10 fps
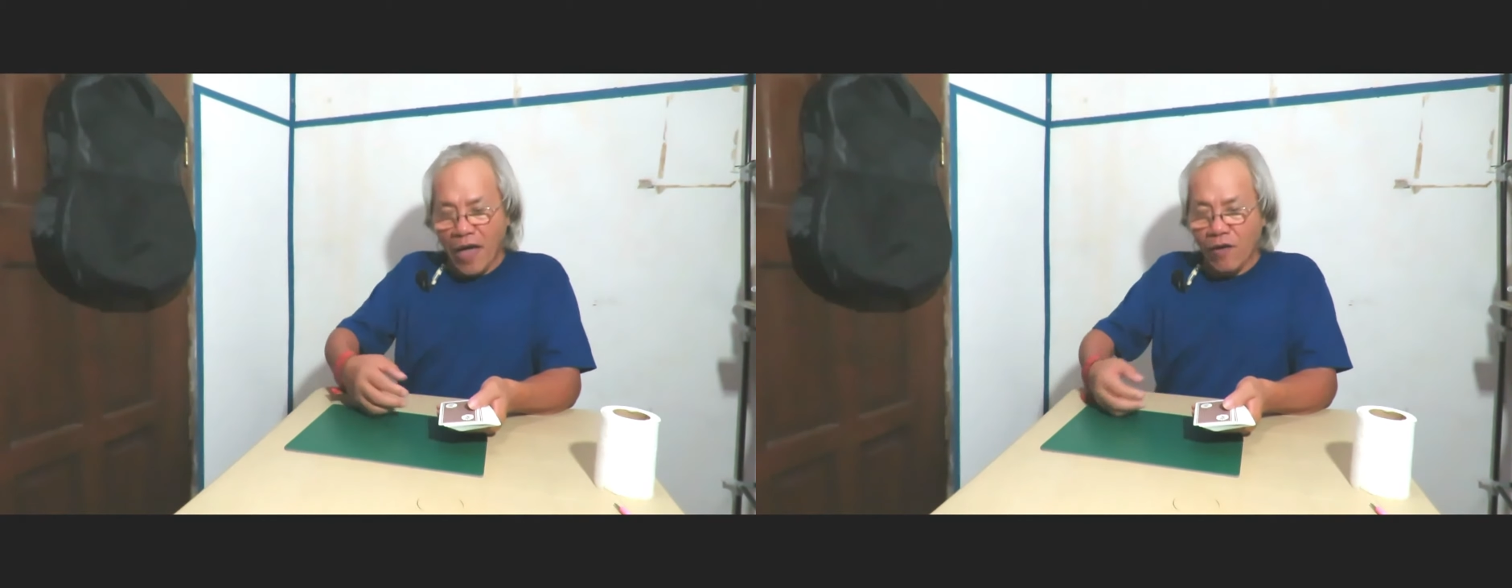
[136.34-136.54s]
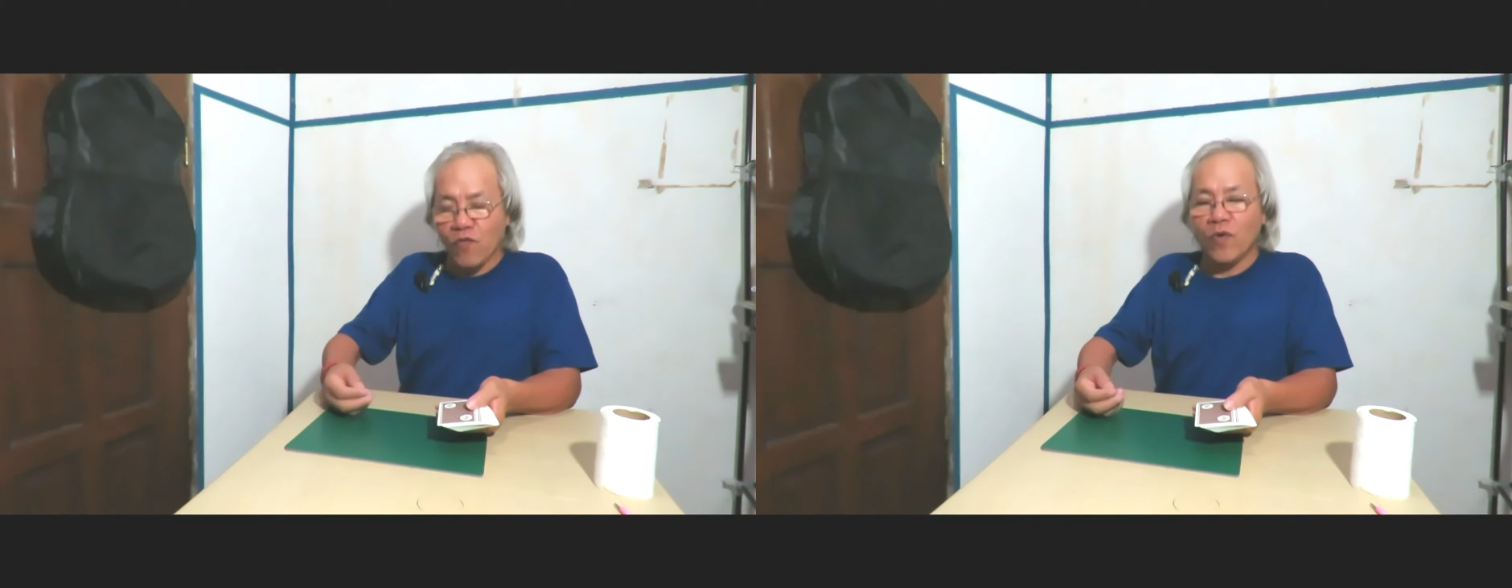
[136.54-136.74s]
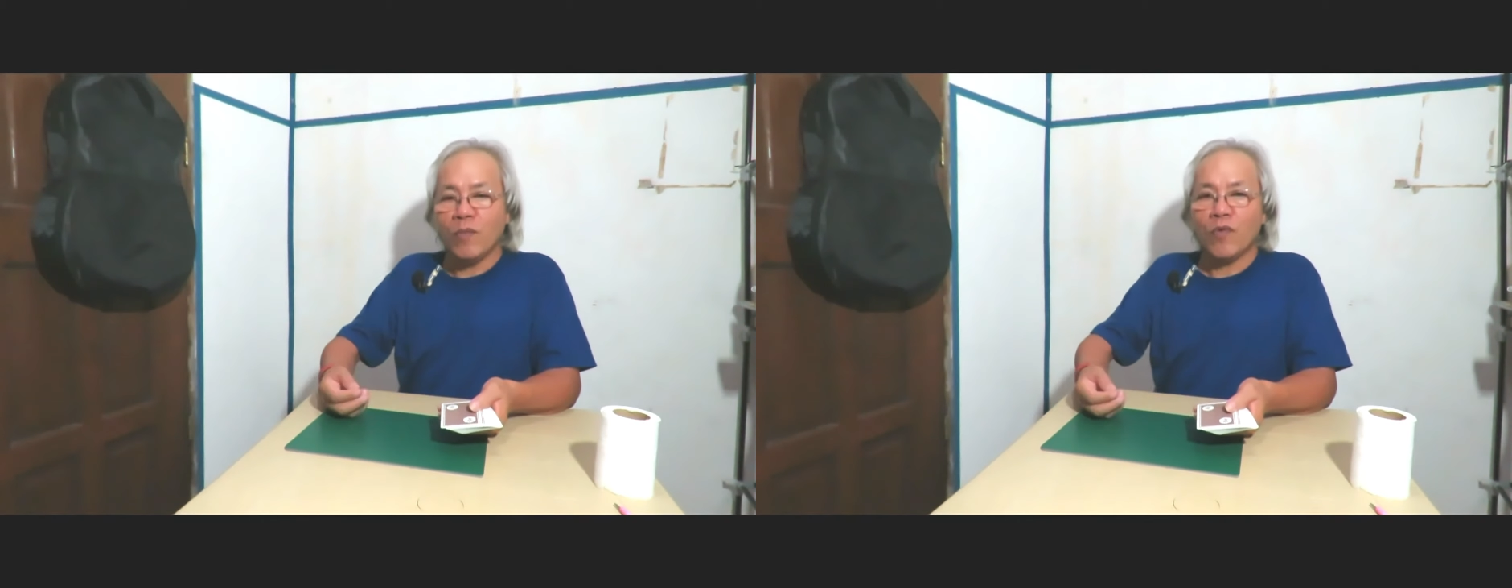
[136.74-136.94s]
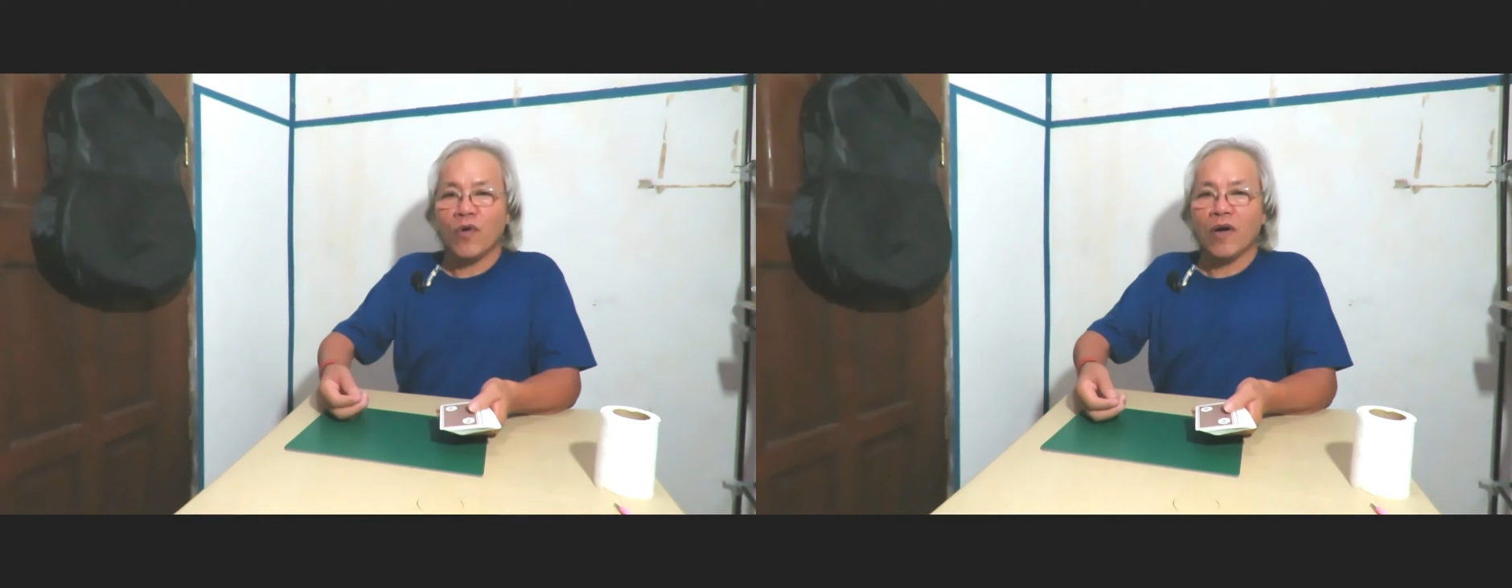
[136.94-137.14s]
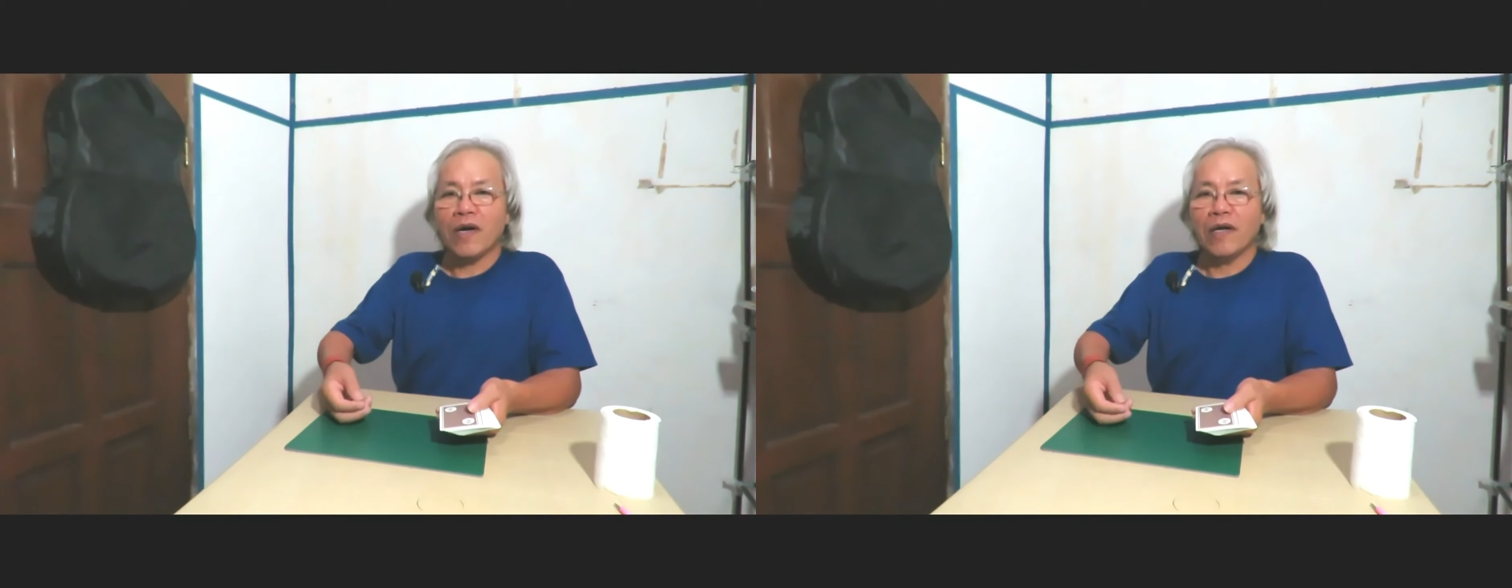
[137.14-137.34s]
have one
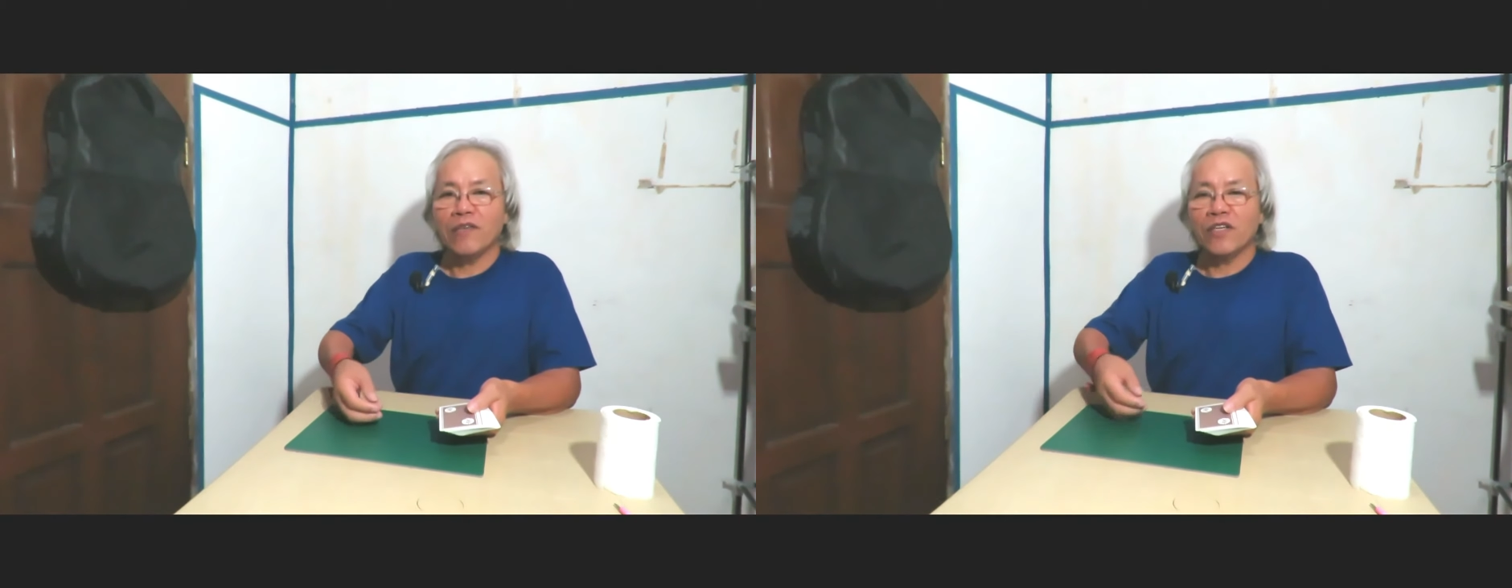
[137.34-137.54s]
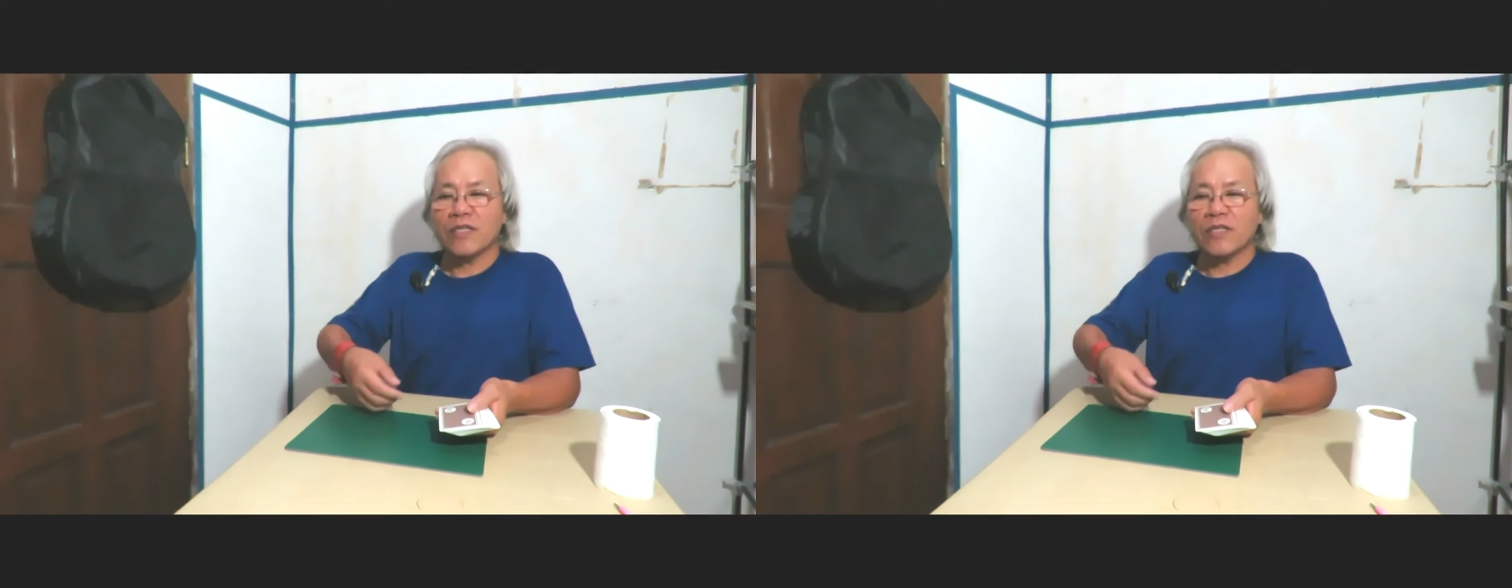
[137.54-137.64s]
more card,